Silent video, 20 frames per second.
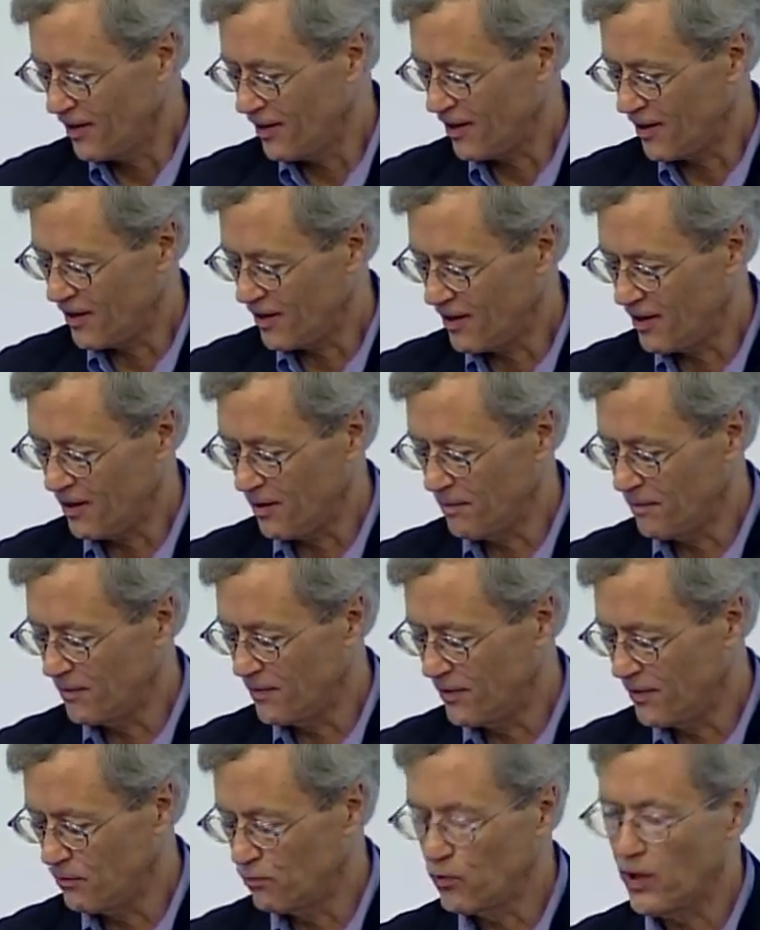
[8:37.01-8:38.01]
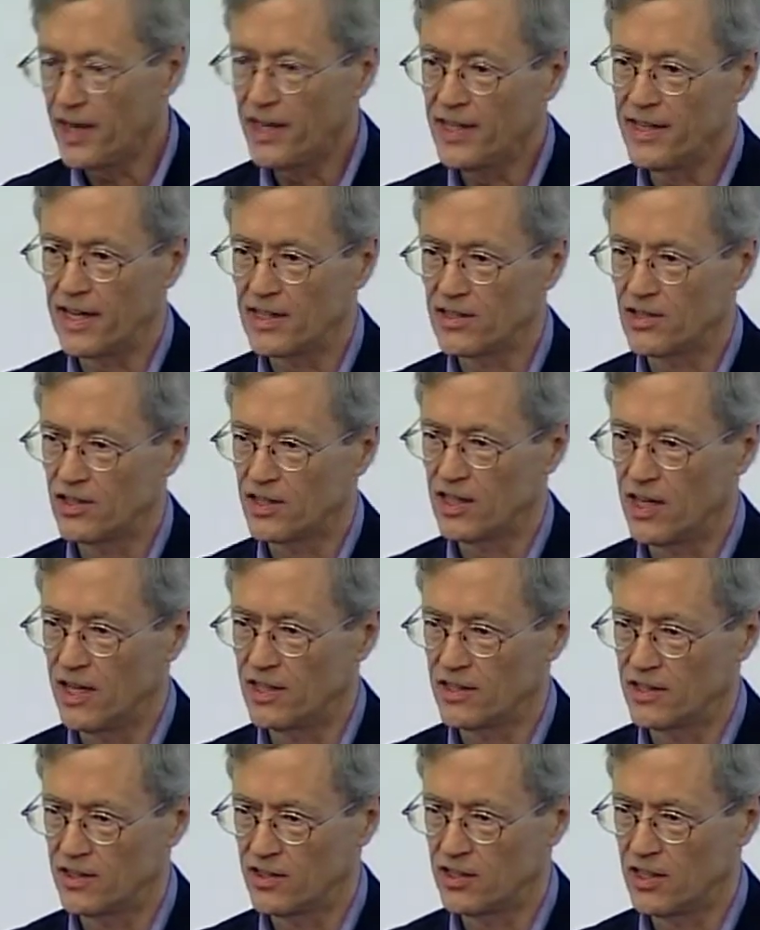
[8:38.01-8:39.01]
um, writing
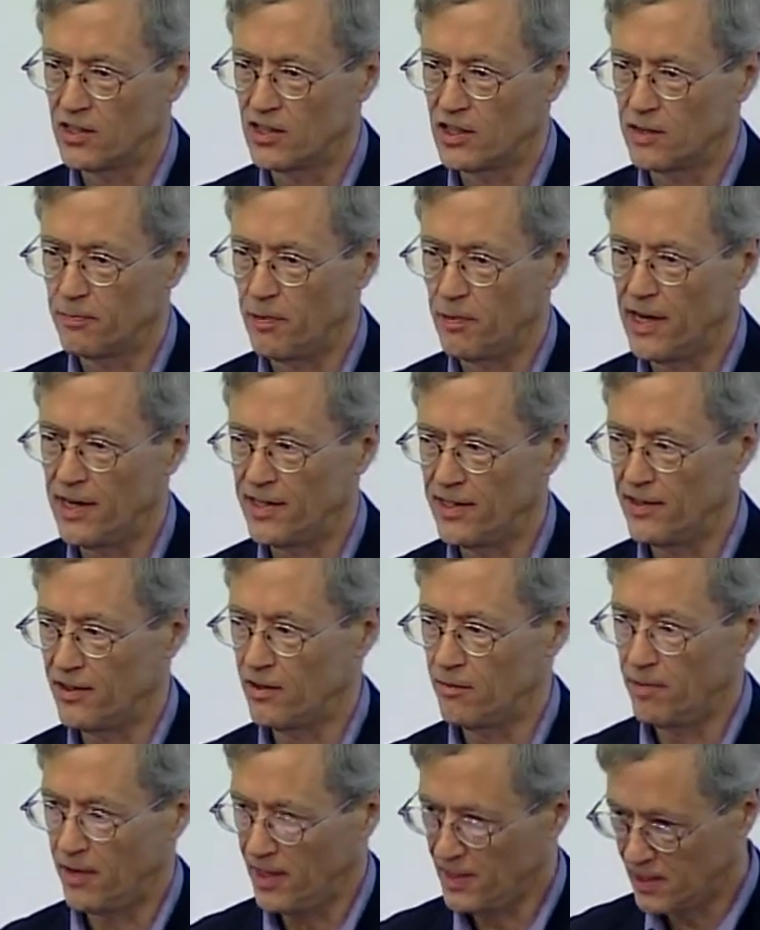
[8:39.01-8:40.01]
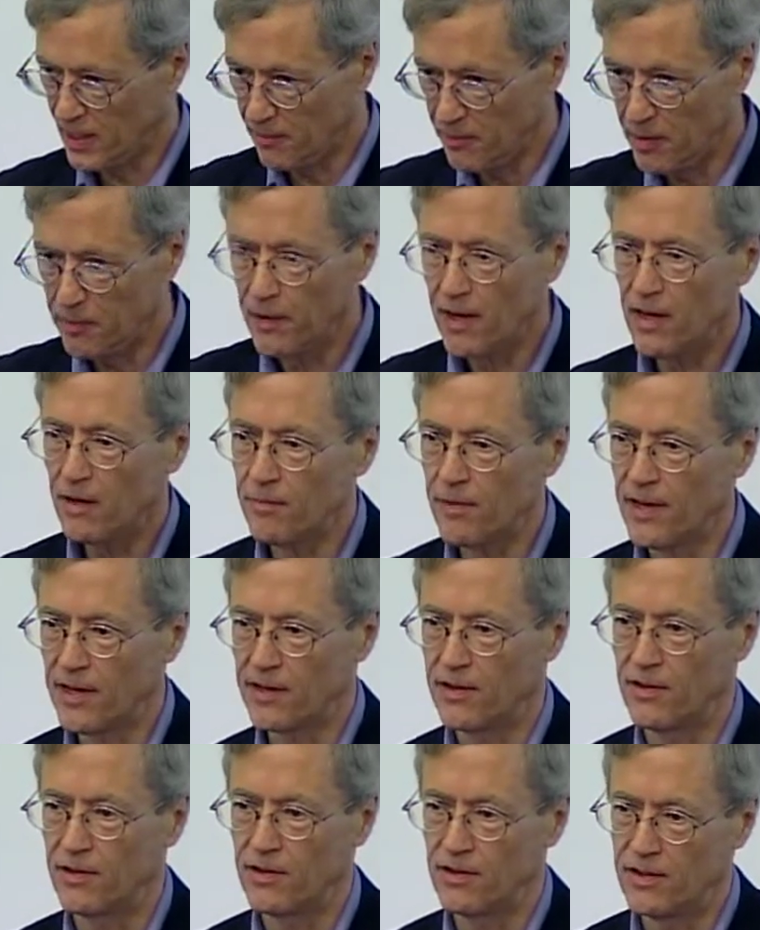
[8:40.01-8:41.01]
exercises such as pioneered by Jamie
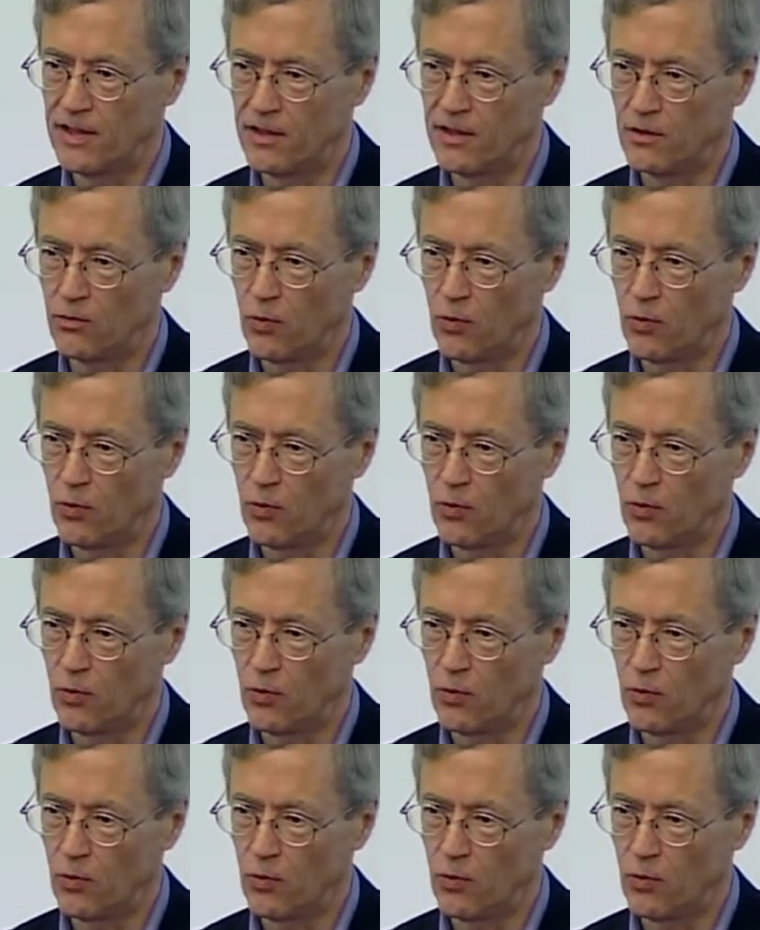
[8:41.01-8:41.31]
Pennebaker that are